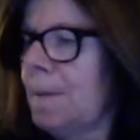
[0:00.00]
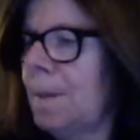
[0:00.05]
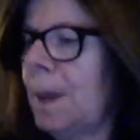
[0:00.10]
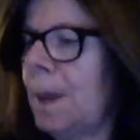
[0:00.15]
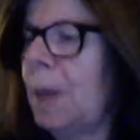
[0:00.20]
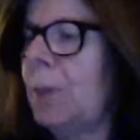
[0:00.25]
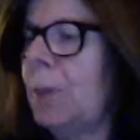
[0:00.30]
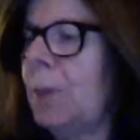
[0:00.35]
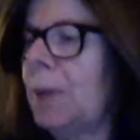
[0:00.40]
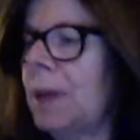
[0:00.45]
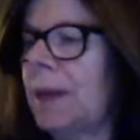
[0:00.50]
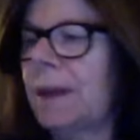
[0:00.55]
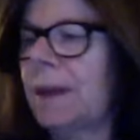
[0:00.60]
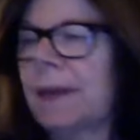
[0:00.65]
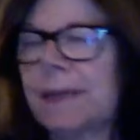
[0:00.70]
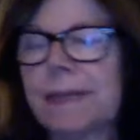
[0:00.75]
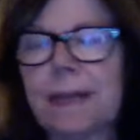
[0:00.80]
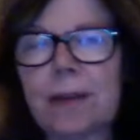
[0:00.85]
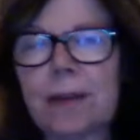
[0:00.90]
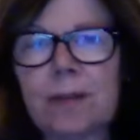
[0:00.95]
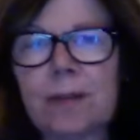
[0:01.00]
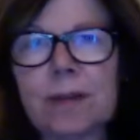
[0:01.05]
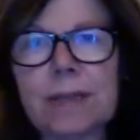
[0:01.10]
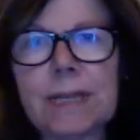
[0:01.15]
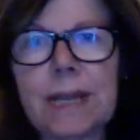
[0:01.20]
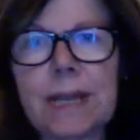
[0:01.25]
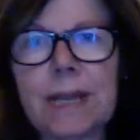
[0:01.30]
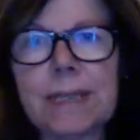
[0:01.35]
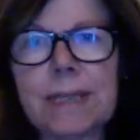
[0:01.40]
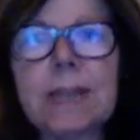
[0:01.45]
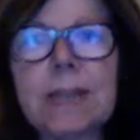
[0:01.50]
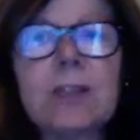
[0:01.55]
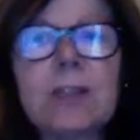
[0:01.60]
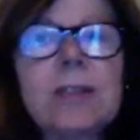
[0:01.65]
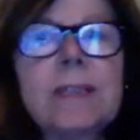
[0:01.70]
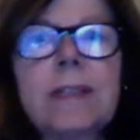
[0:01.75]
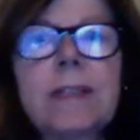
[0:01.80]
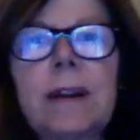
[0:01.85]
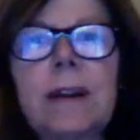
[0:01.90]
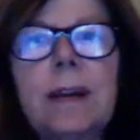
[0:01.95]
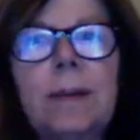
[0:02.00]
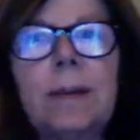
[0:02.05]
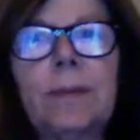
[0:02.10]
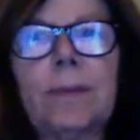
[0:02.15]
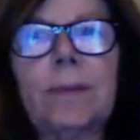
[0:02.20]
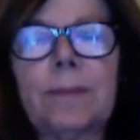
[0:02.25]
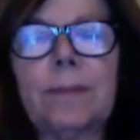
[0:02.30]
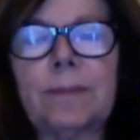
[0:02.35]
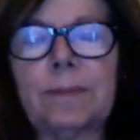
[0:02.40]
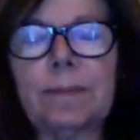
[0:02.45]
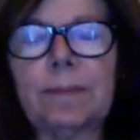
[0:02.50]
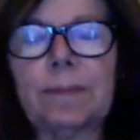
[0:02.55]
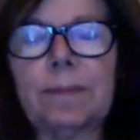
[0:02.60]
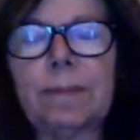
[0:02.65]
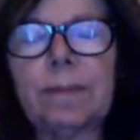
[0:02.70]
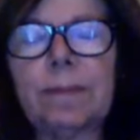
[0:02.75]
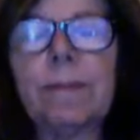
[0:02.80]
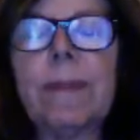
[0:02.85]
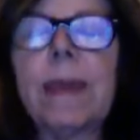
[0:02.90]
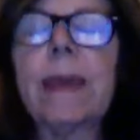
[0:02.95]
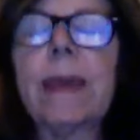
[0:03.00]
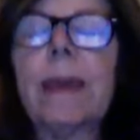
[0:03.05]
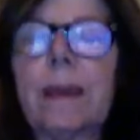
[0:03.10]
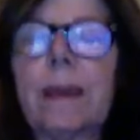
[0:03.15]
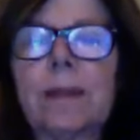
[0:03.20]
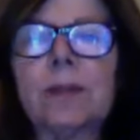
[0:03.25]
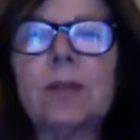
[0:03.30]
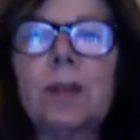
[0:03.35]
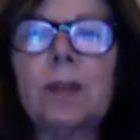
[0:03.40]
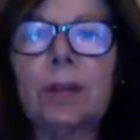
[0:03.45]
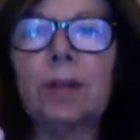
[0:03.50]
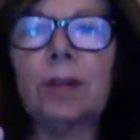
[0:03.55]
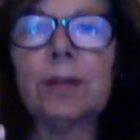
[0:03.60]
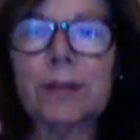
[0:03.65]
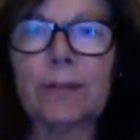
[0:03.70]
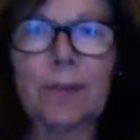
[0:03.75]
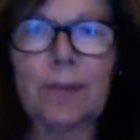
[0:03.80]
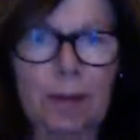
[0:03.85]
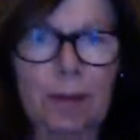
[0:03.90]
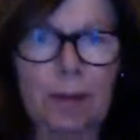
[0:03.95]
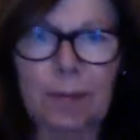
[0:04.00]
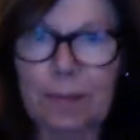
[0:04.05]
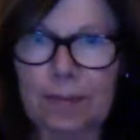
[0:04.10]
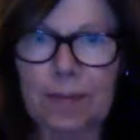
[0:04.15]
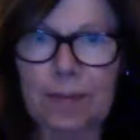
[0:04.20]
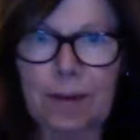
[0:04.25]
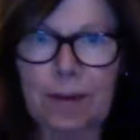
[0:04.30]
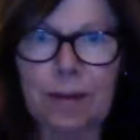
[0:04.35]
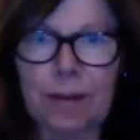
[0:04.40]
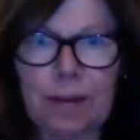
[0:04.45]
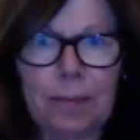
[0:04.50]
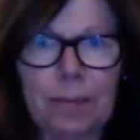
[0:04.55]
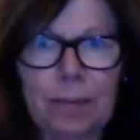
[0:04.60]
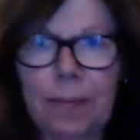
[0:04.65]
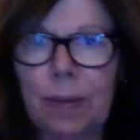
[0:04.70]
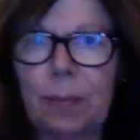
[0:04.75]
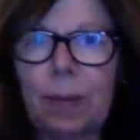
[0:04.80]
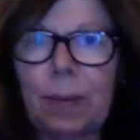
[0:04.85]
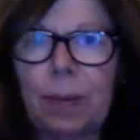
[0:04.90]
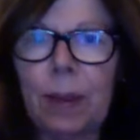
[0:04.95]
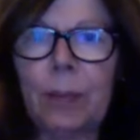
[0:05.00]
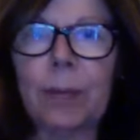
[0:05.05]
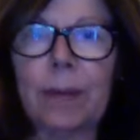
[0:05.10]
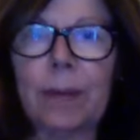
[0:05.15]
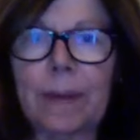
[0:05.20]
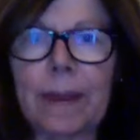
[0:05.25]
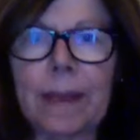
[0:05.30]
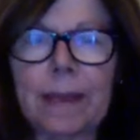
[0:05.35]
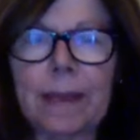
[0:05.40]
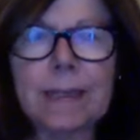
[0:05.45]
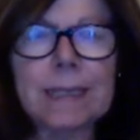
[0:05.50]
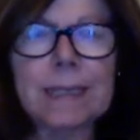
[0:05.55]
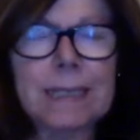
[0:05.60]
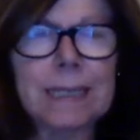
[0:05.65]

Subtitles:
people in this exercise, I just started making circles of all the people that